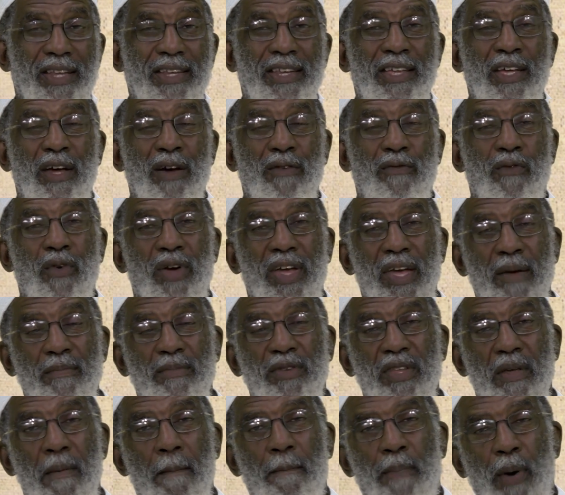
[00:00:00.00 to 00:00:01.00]
But
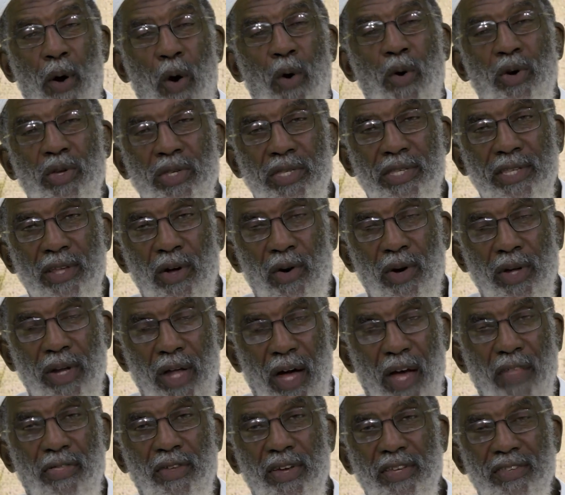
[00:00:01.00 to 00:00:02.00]
for him to impose
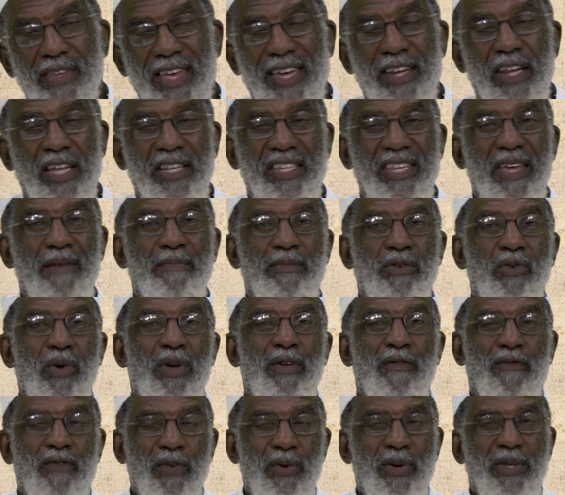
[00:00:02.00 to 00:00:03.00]
on others and
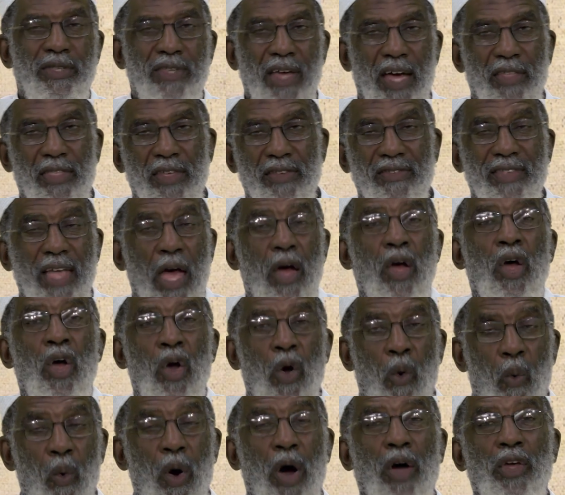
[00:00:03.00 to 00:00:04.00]
attempt to influence others
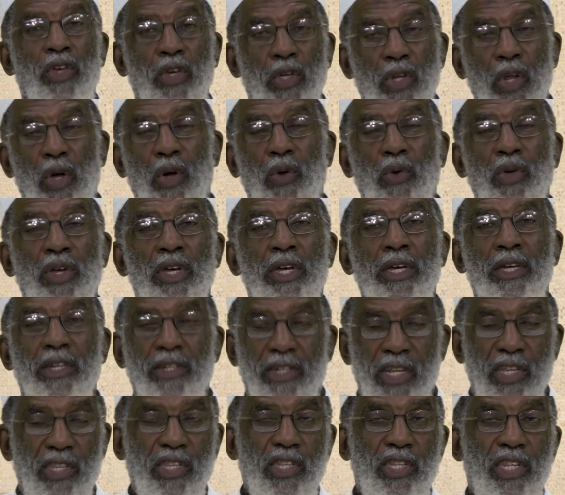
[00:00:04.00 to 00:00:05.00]
that, well, you know,
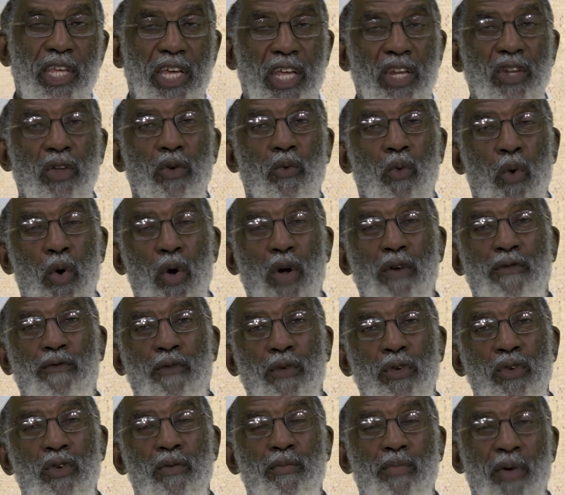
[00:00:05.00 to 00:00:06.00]
this is the end of the
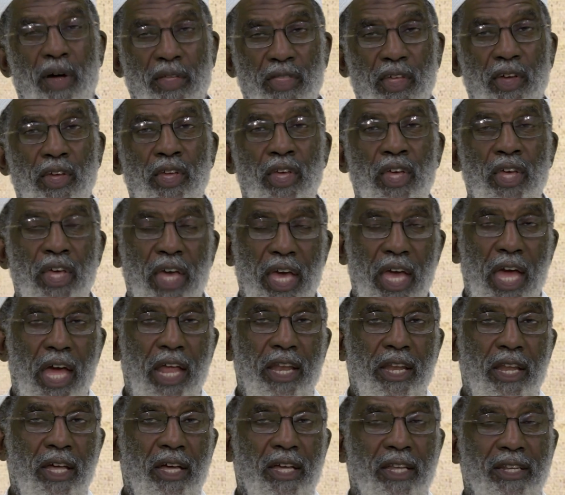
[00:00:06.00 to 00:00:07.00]
world for you, brother,
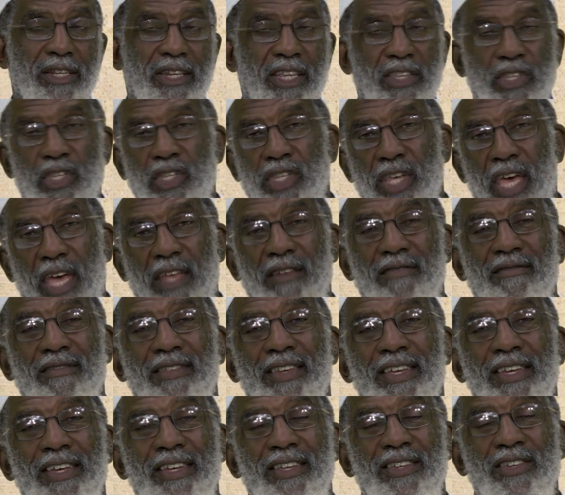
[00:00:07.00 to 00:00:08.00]
and this is
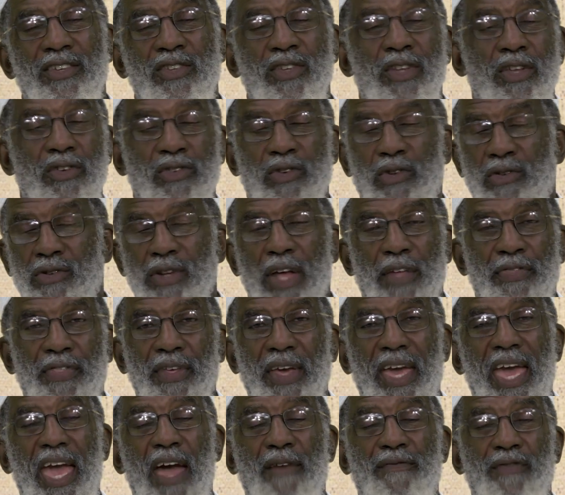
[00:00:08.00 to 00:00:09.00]
it.
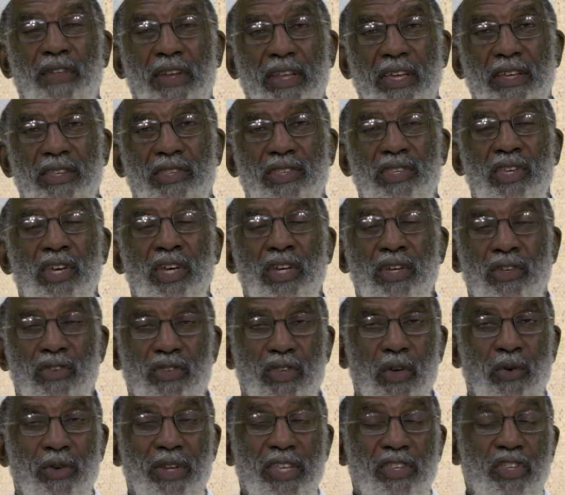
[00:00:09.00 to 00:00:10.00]
Nothing after this,
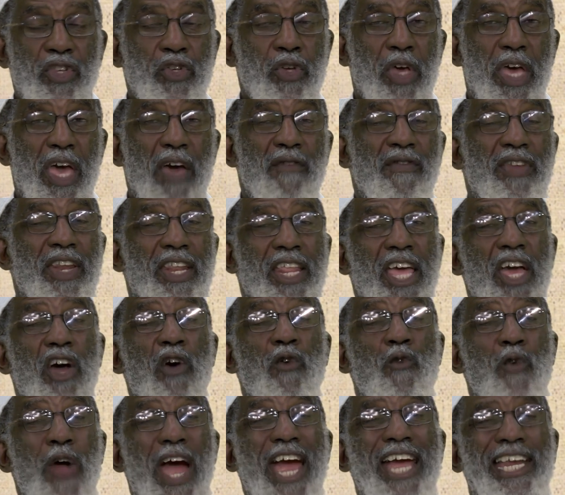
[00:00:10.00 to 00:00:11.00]
so this is your heaven
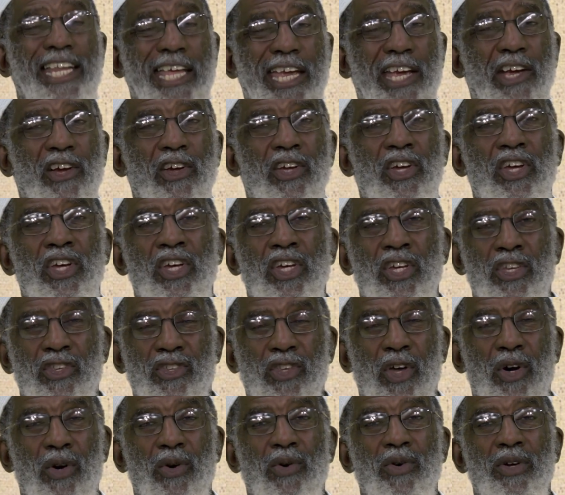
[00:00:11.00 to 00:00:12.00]
and hell right here.
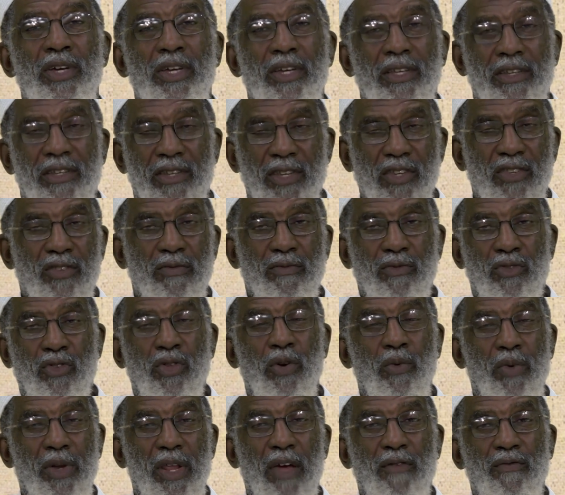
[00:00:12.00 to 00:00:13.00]
So
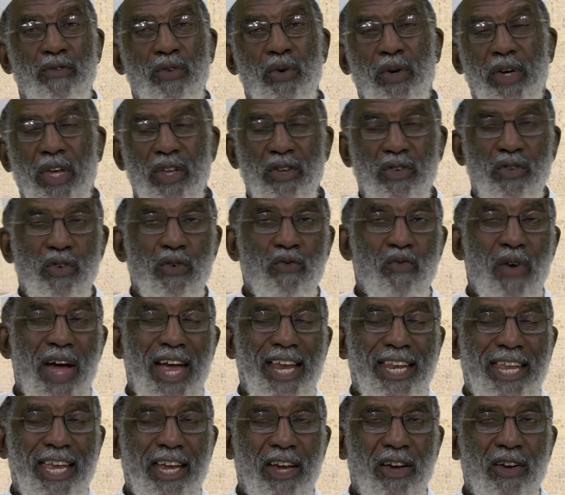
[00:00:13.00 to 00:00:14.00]
just do whatever you can
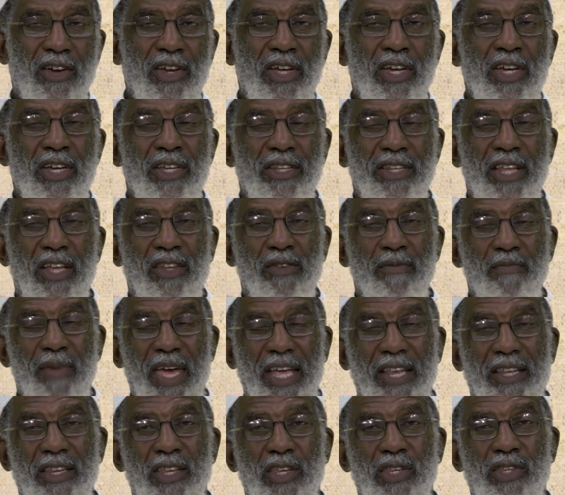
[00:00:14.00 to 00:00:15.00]
do right here
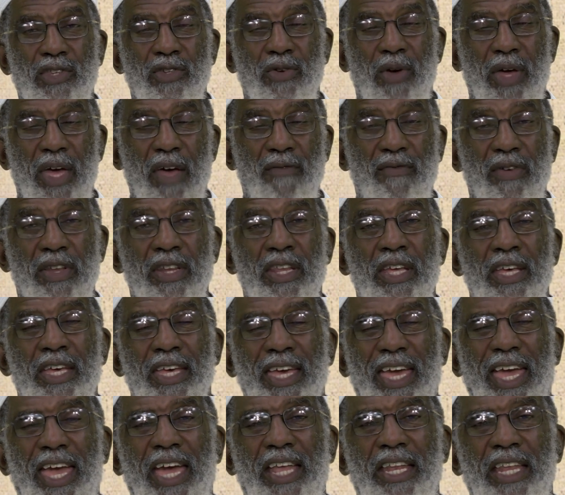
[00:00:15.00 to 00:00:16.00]
that make this your
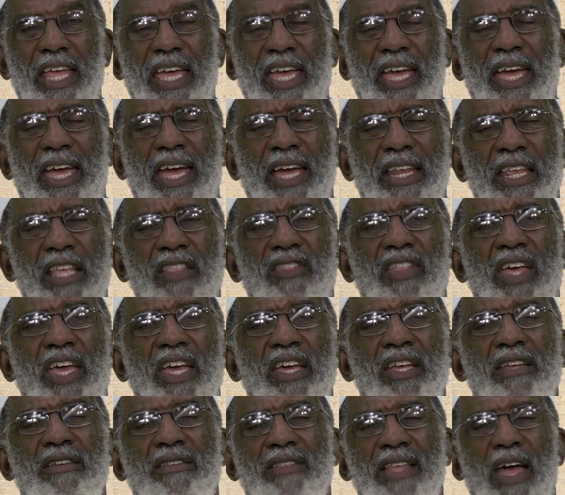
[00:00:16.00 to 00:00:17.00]
heaven. And
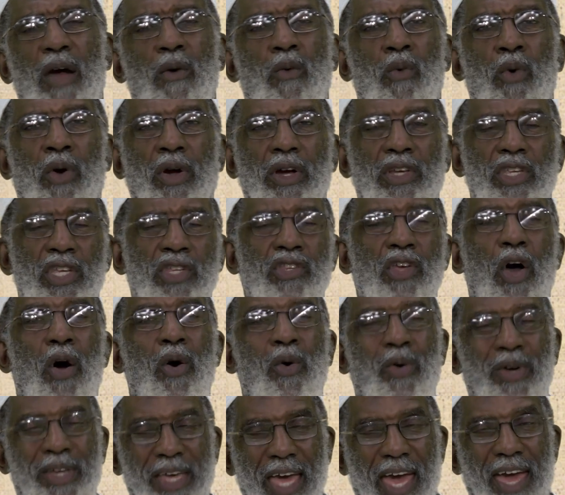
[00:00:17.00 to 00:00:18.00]
anything that works
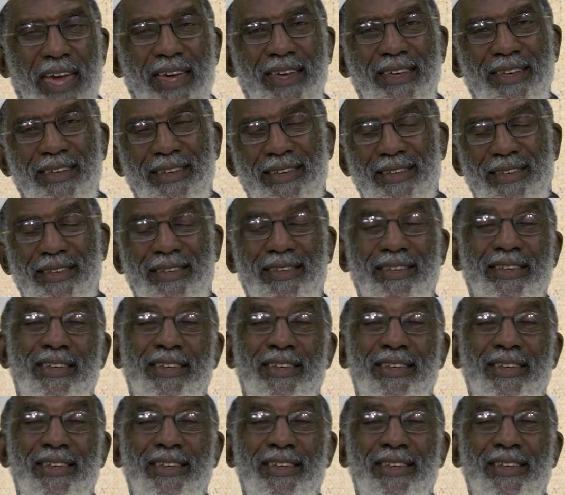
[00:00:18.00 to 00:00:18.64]
is okay.